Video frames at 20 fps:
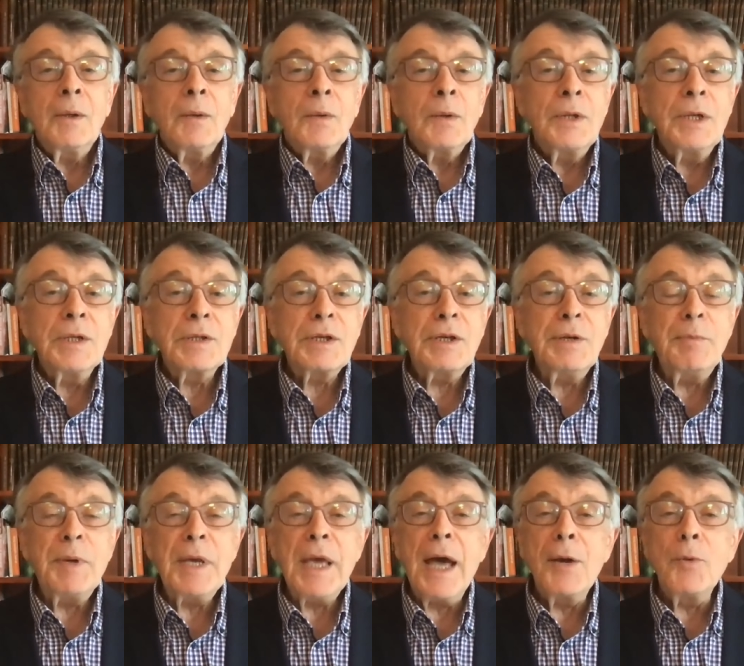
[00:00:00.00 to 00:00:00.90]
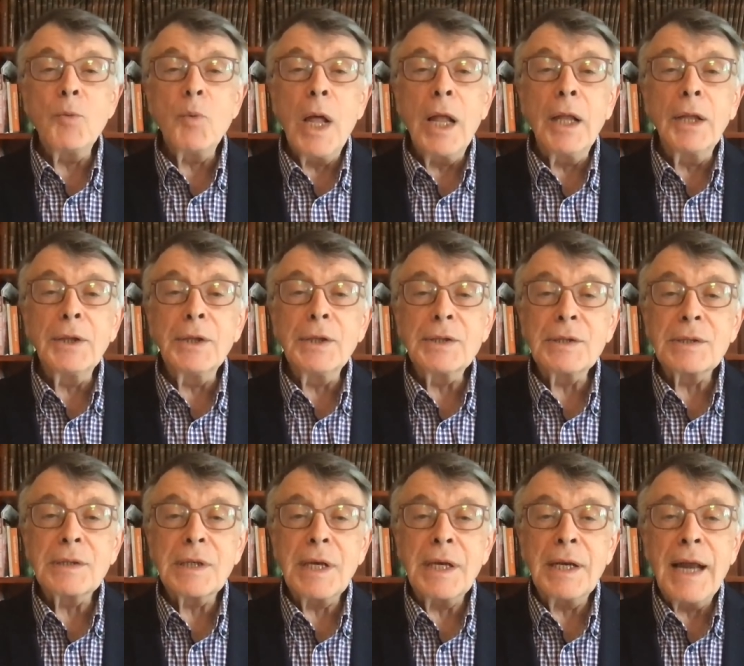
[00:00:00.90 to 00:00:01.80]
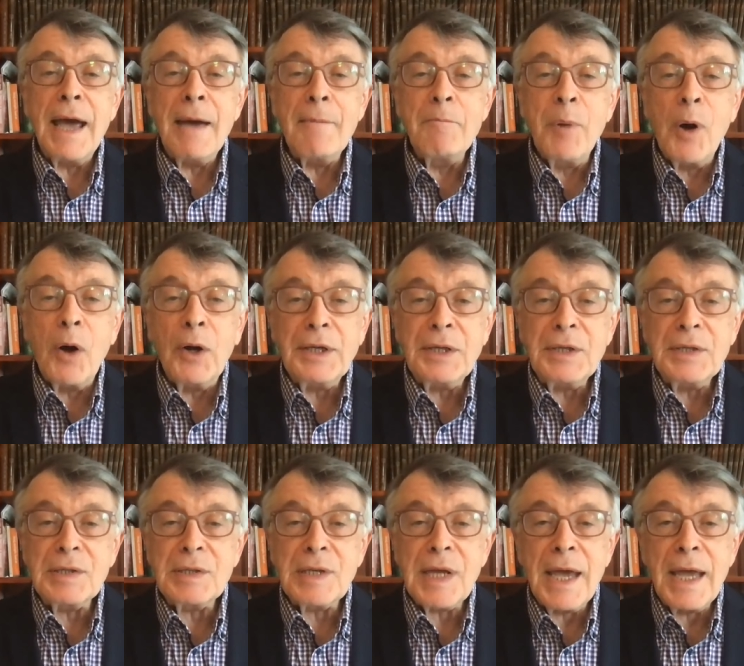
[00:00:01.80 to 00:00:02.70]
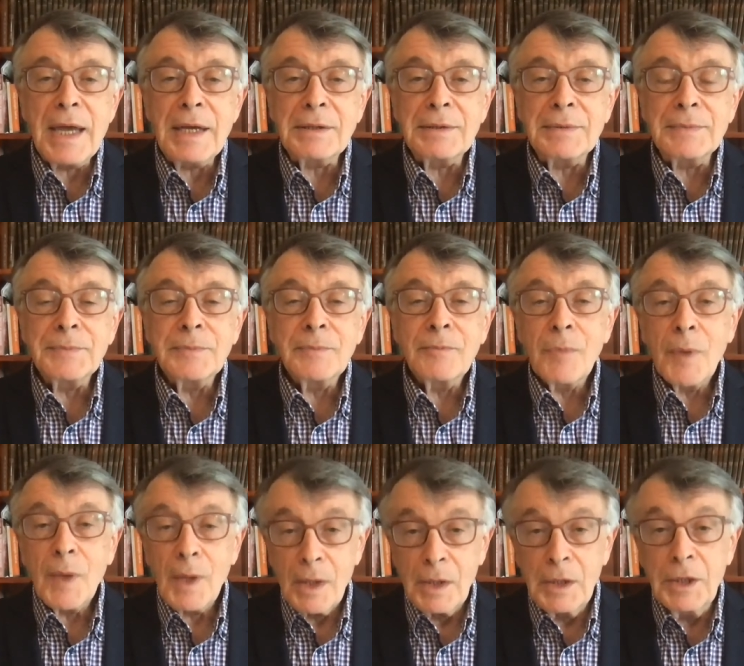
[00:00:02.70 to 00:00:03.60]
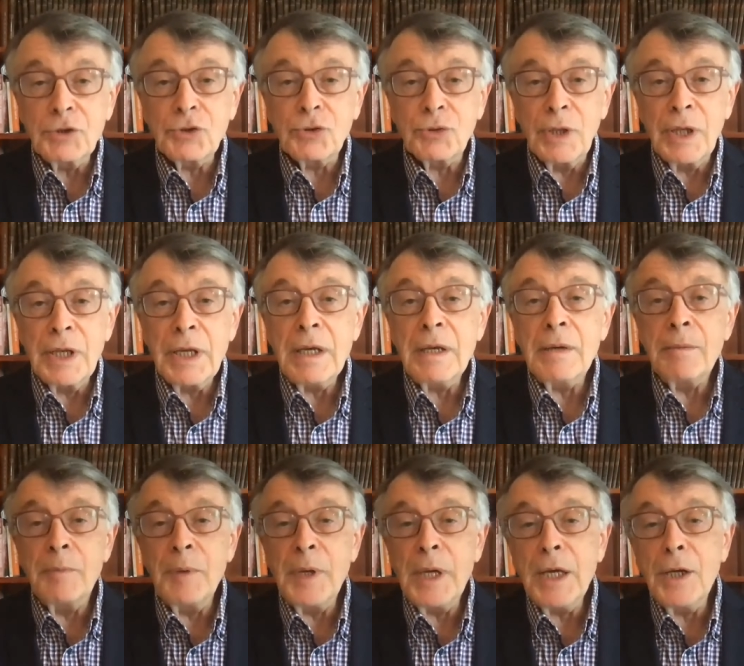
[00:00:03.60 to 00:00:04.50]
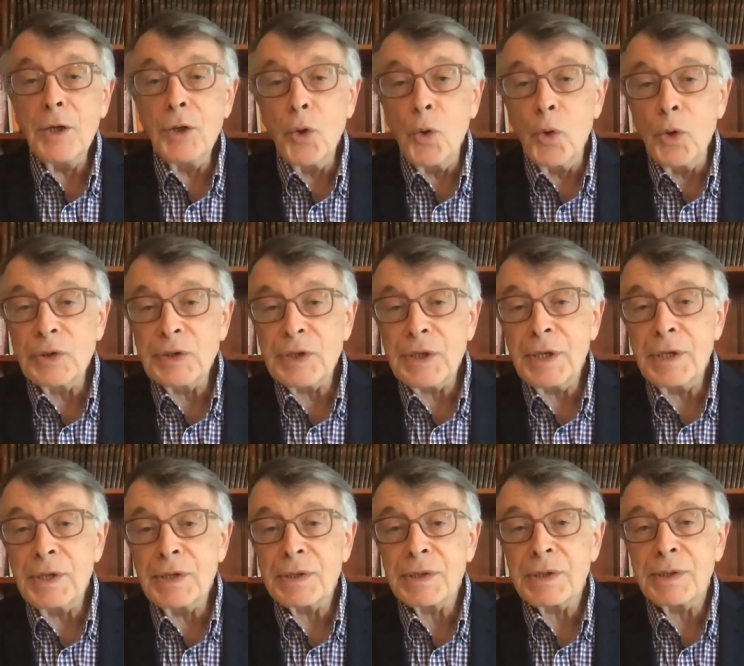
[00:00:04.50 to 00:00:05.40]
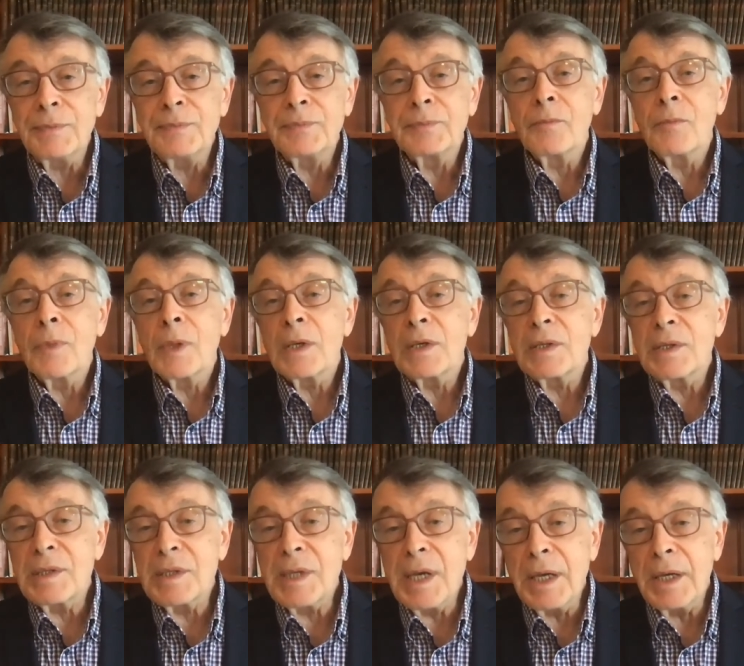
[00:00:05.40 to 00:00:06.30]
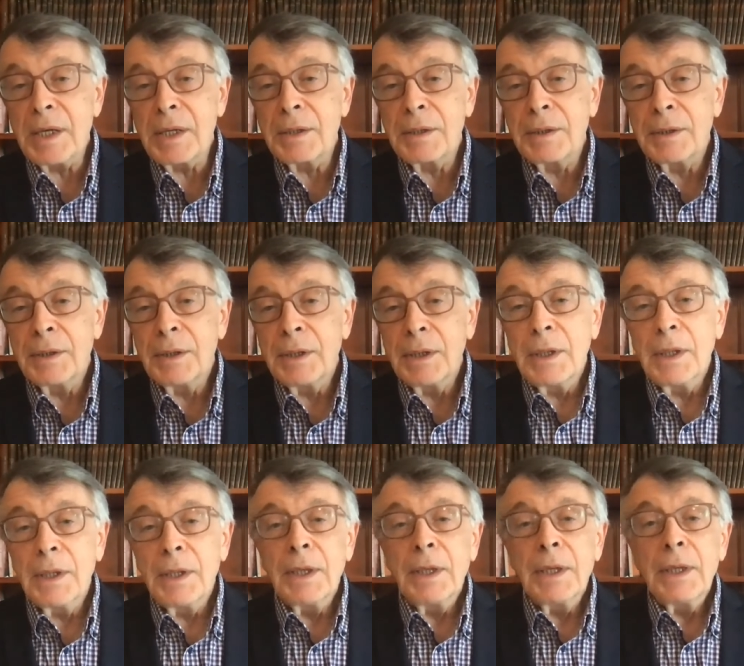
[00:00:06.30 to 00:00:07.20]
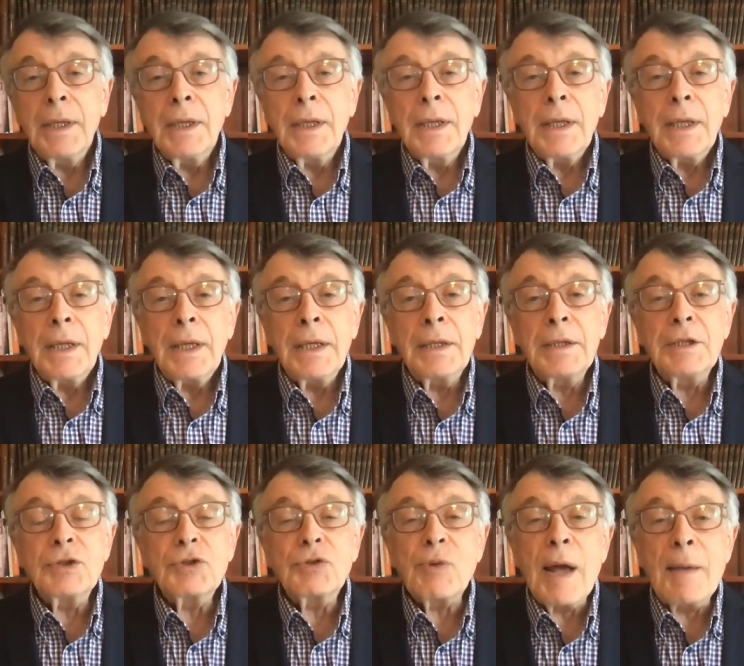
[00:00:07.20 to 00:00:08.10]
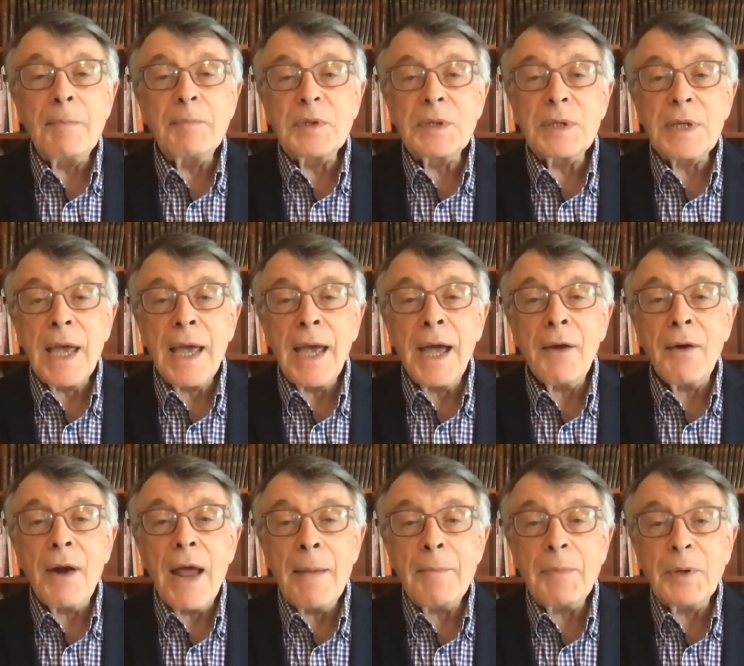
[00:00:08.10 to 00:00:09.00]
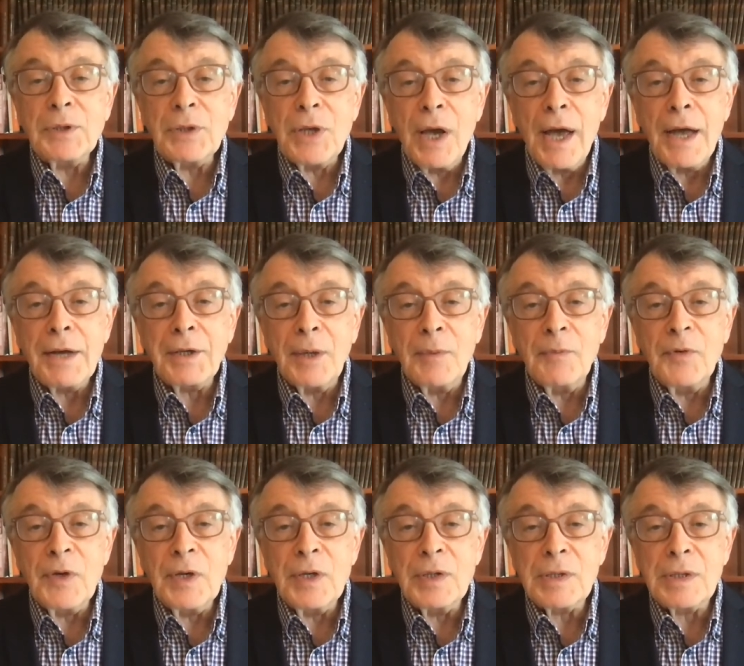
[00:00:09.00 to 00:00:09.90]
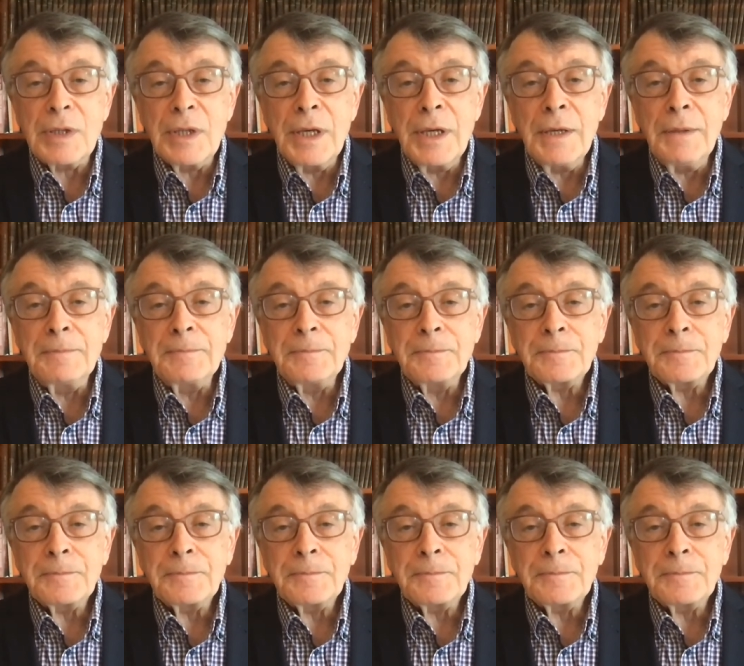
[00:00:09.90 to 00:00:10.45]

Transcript: This can be unwellness in our body state, literally being nauseous, sick. It disrupts our appetite, obviously.